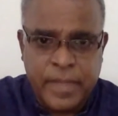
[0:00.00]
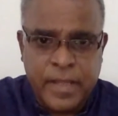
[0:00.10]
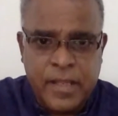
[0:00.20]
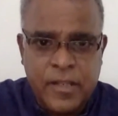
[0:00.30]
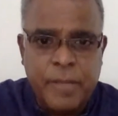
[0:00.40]

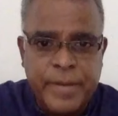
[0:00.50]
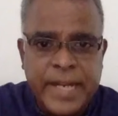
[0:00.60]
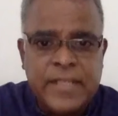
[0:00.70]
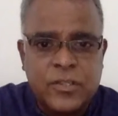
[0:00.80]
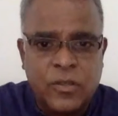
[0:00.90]
your
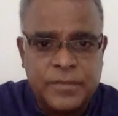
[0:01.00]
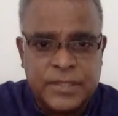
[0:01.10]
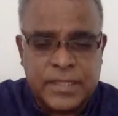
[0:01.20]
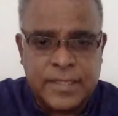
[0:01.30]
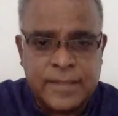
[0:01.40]
brainstorm
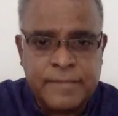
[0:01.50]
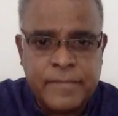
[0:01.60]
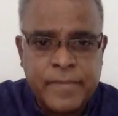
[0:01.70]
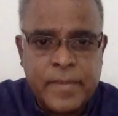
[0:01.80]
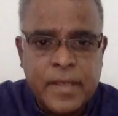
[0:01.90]
session.
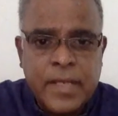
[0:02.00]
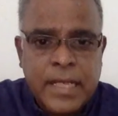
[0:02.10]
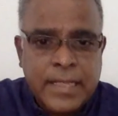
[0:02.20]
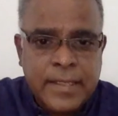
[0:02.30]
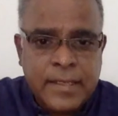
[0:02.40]

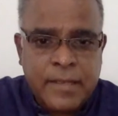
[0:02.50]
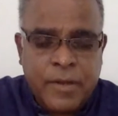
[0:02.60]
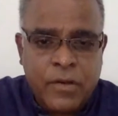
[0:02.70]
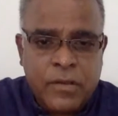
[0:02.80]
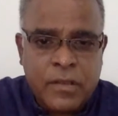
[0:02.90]
Think
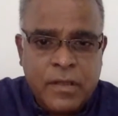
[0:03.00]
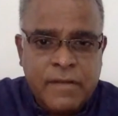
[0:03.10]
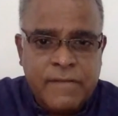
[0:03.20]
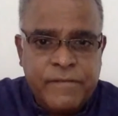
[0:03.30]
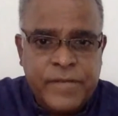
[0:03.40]
about
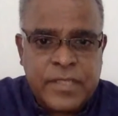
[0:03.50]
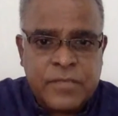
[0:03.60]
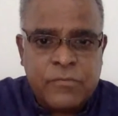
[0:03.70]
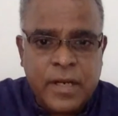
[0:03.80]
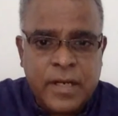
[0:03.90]
which
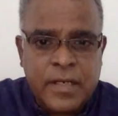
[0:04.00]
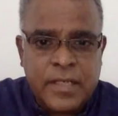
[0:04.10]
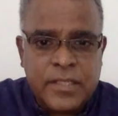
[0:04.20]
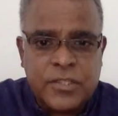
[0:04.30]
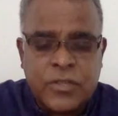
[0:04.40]
one
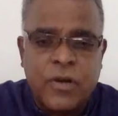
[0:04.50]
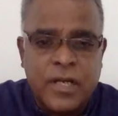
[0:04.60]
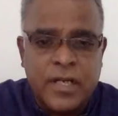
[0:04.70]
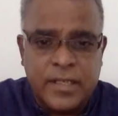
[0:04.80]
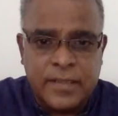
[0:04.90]
is
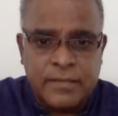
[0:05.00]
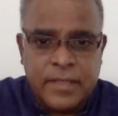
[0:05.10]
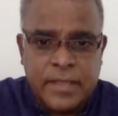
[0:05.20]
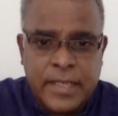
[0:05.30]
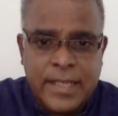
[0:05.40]
stronger.
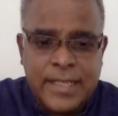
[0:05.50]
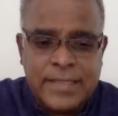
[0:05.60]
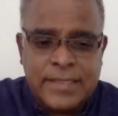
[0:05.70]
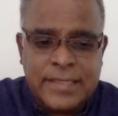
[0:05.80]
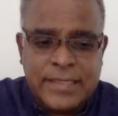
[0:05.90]

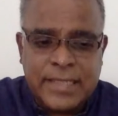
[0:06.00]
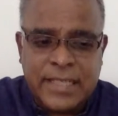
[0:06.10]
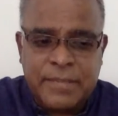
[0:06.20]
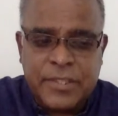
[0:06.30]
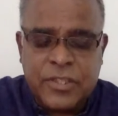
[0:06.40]
Is
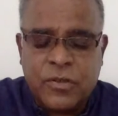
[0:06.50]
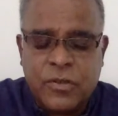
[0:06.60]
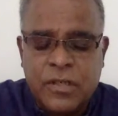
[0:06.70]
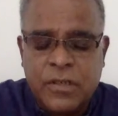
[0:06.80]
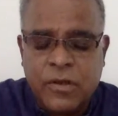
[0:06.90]
disagreement
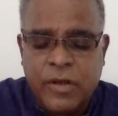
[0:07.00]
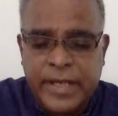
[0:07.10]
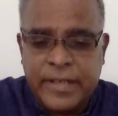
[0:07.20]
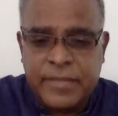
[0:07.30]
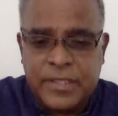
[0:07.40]
stronger or
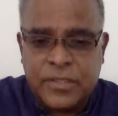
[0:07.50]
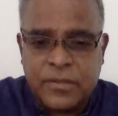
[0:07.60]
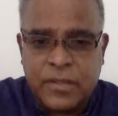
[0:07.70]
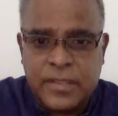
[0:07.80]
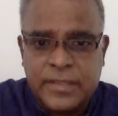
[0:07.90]
agreement
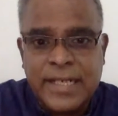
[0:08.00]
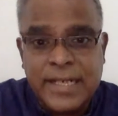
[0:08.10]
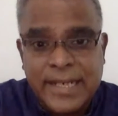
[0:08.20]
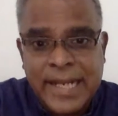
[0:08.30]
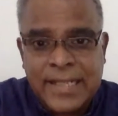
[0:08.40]
stronger? Then
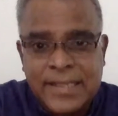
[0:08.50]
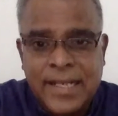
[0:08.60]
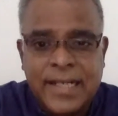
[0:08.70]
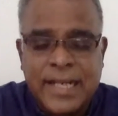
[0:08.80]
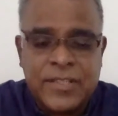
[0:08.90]
take
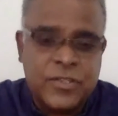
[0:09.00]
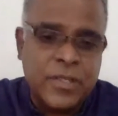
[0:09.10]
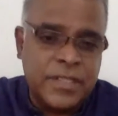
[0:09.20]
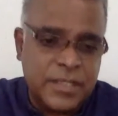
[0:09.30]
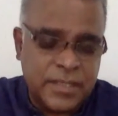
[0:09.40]
that as your
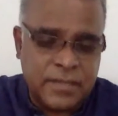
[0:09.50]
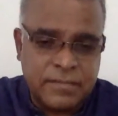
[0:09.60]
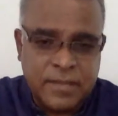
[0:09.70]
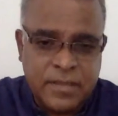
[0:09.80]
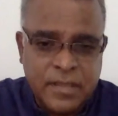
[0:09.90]
decision.
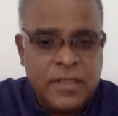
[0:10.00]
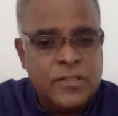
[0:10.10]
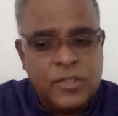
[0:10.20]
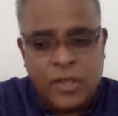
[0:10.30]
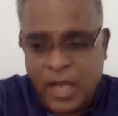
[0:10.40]

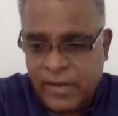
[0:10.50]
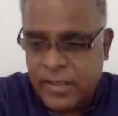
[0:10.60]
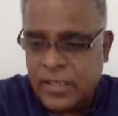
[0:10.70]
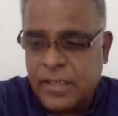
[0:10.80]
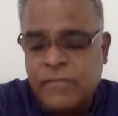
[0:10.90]
So I
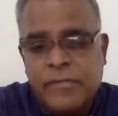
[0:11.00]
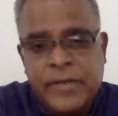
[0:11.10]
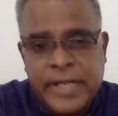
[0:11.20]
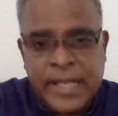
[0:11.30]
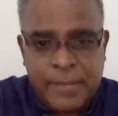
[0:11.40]
will
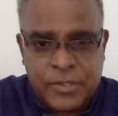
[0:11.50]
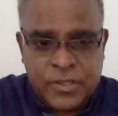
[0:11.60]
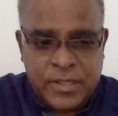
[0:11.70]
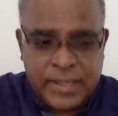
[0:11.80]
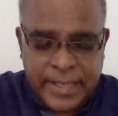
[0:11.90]

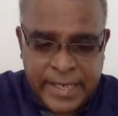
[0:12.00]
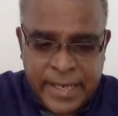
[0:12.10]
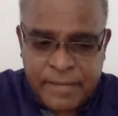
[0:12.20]
recapitulate again.